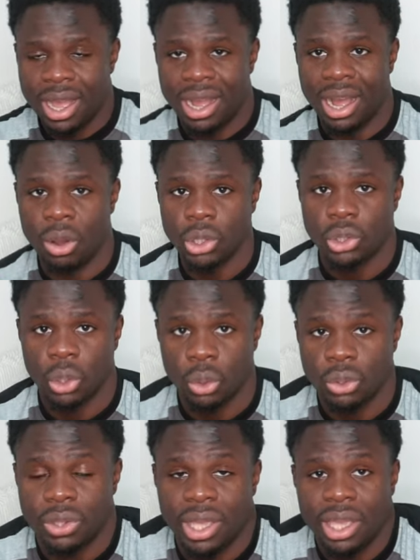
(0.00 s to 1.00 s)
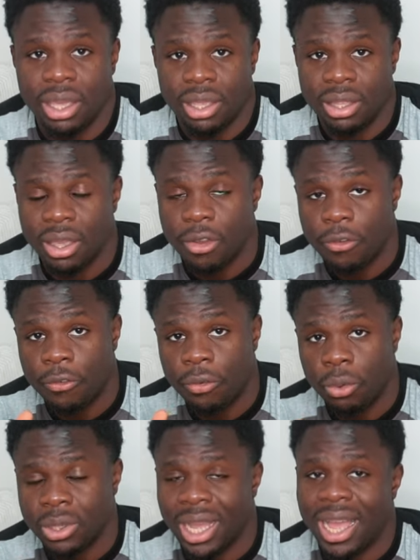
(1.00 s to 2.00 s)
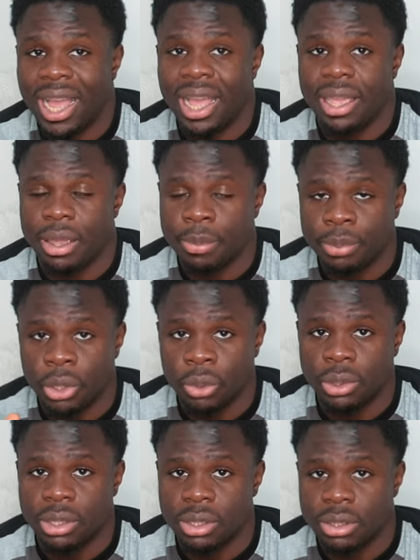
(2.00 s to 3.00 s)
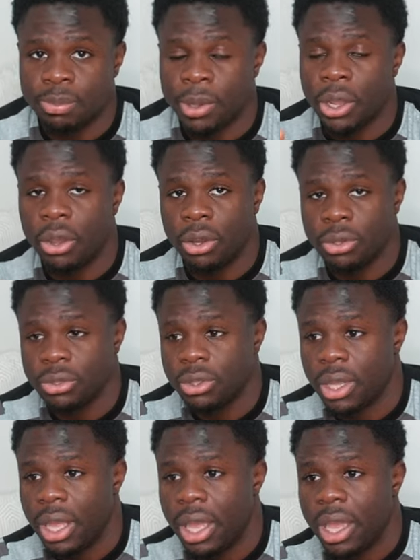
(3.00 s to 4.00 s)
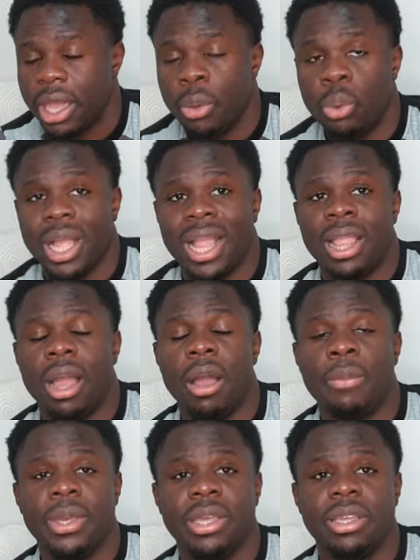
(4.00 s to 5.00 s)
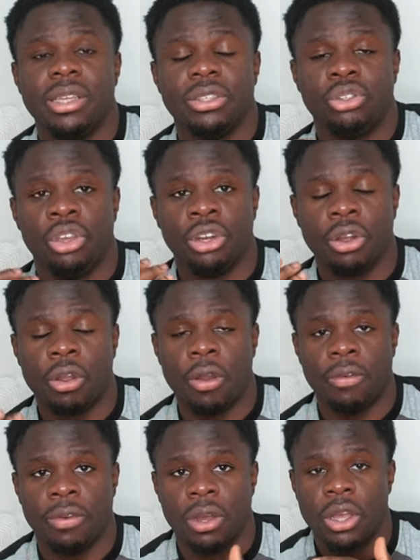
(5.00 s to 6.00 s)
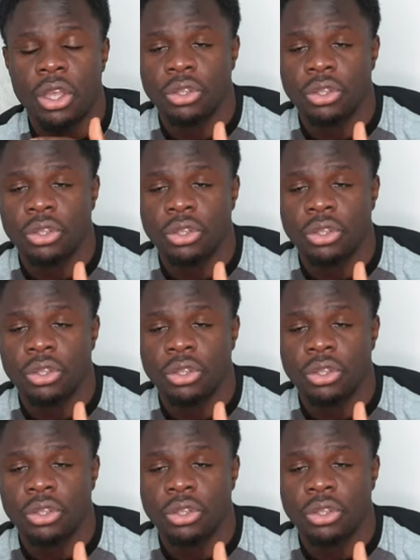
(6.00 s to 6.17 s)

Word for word: I also look to eat food high in proteins because it will allow me to recover.